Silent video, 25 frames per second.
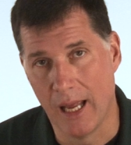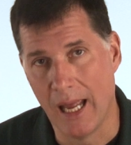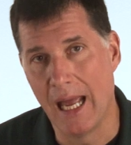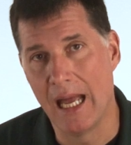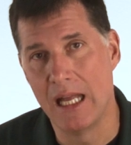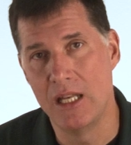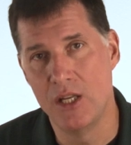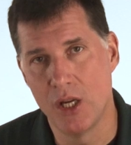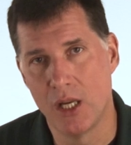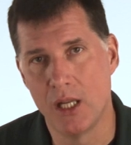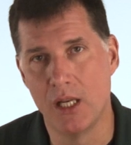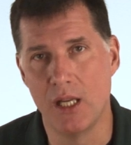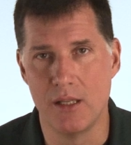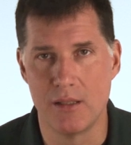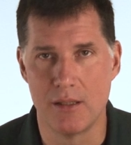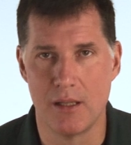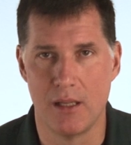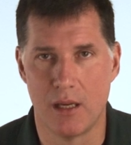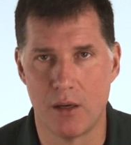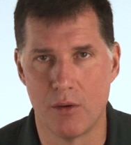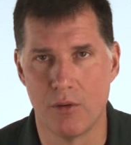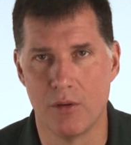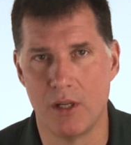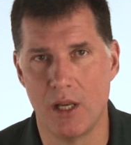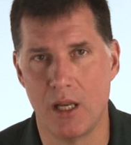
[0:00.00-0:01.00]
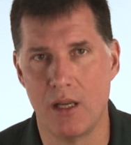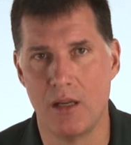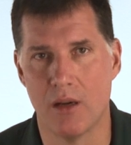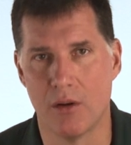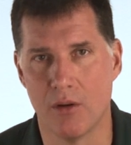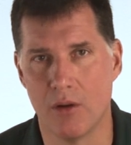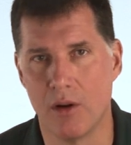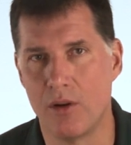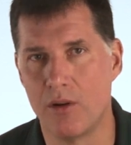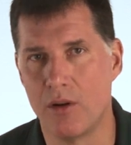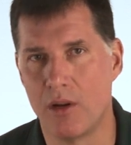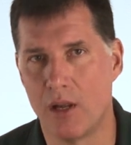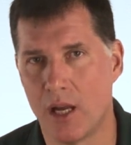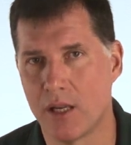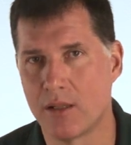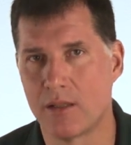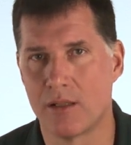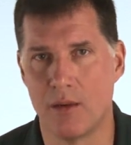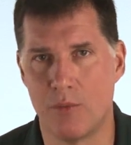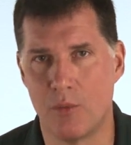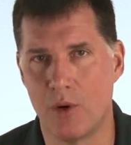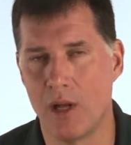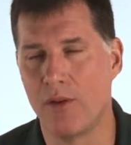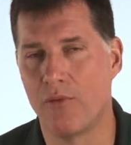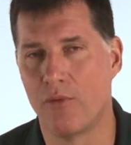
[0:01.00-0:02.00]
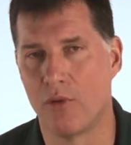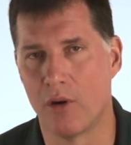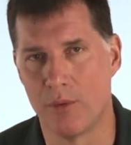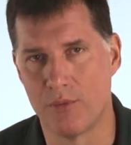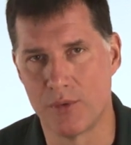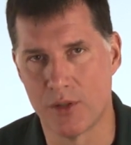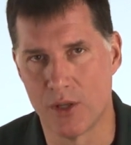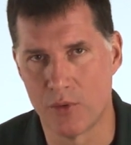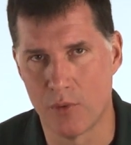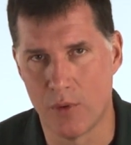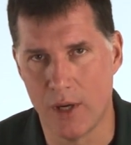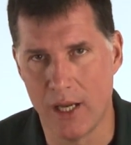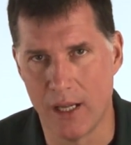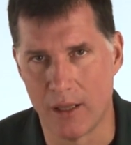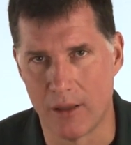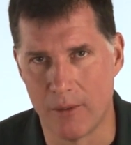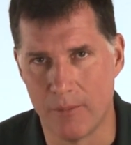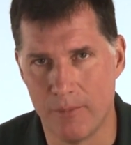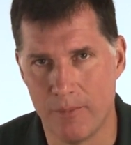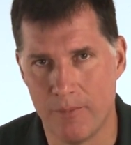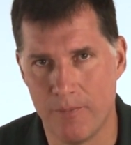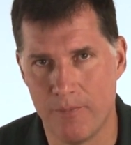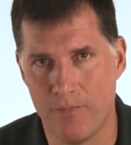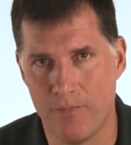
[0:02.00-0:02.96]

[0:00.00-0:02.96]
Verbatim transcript: And you can easily create your own custom waveforms as well.